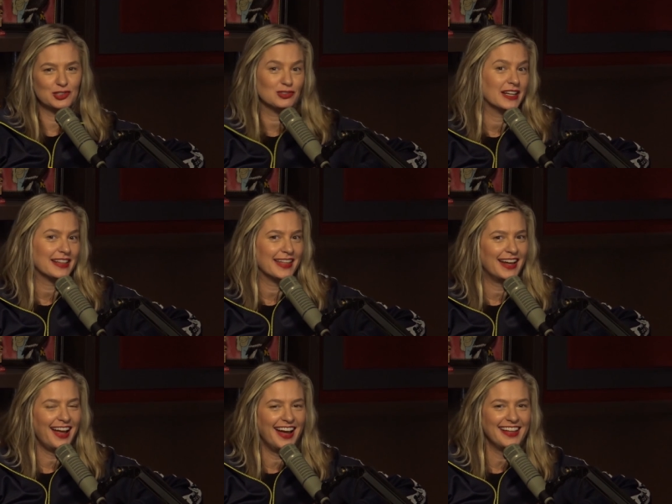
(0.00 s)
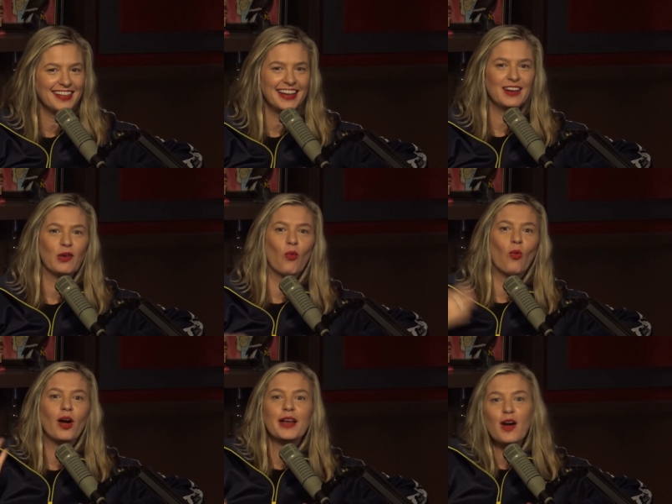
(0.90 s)
Did you like that highlight?
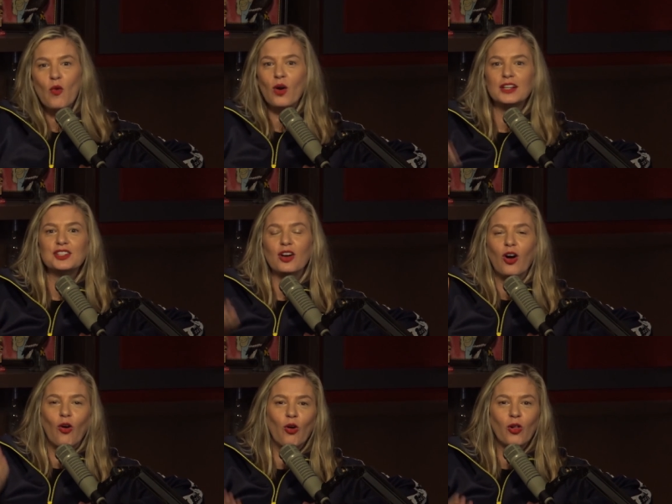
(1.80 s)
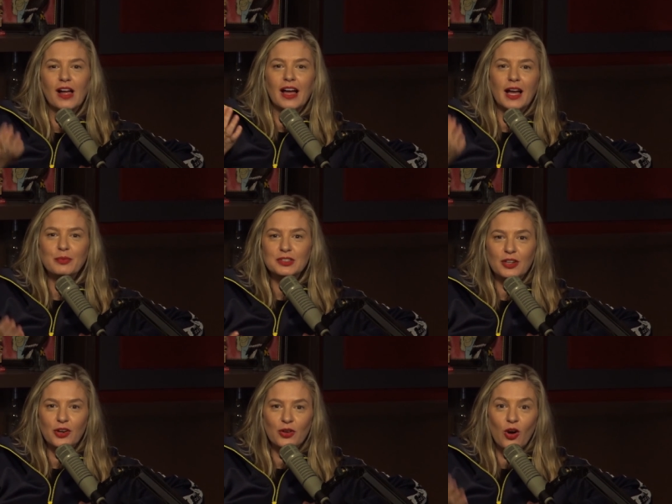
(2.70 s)
Why not watch a whole
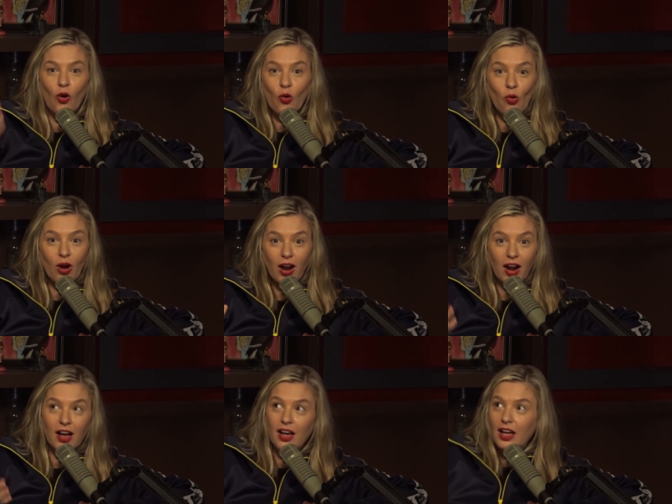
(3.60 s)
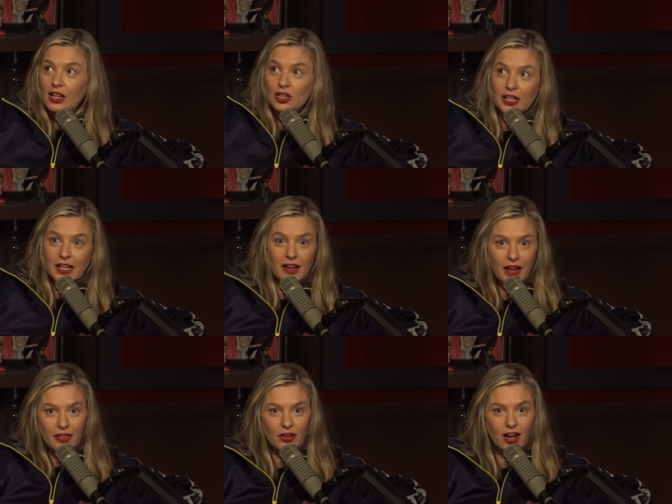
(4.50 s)
episode or look at
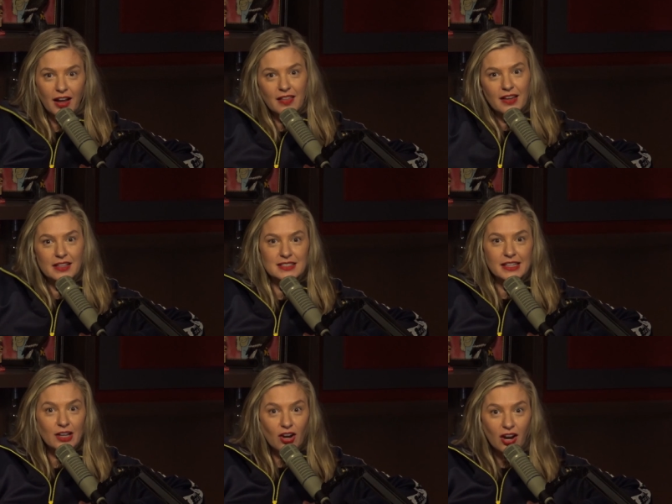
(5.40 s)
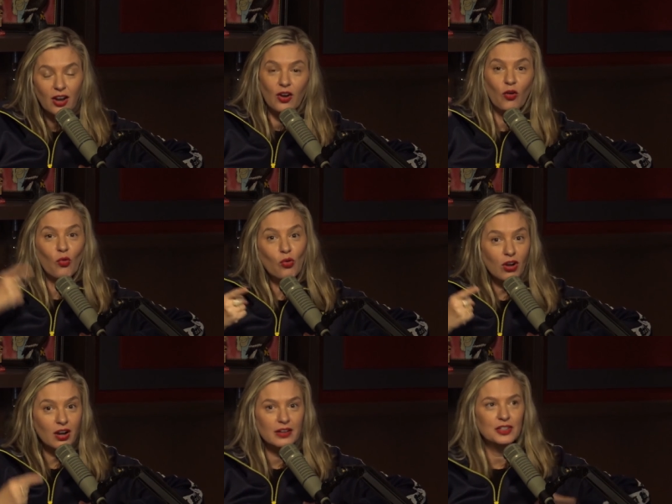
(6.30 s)
other highlights here?
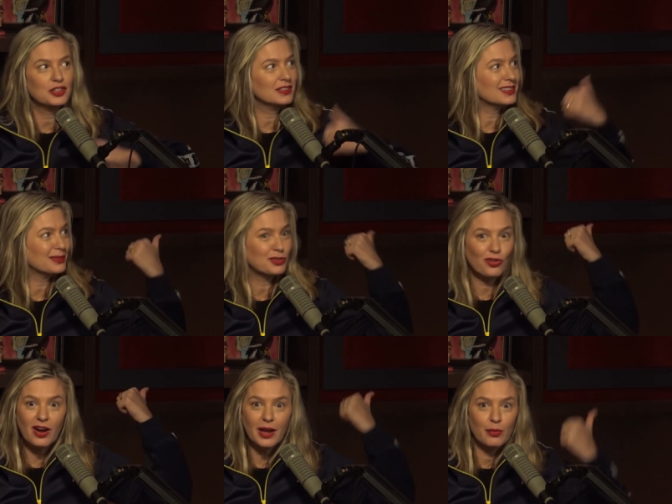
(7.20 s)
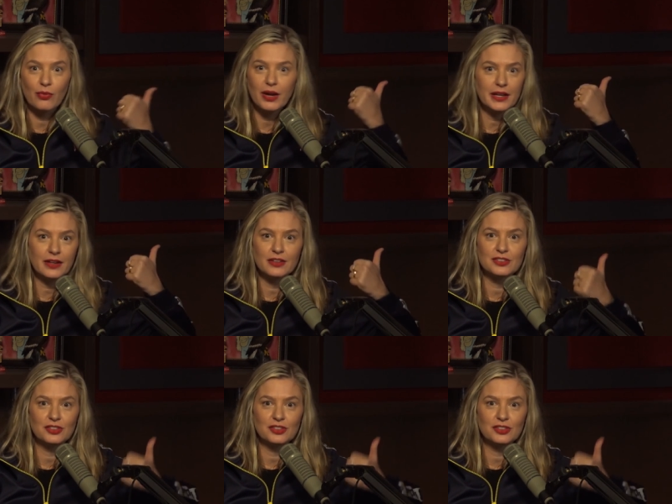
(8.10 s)
Or you can subscribe right here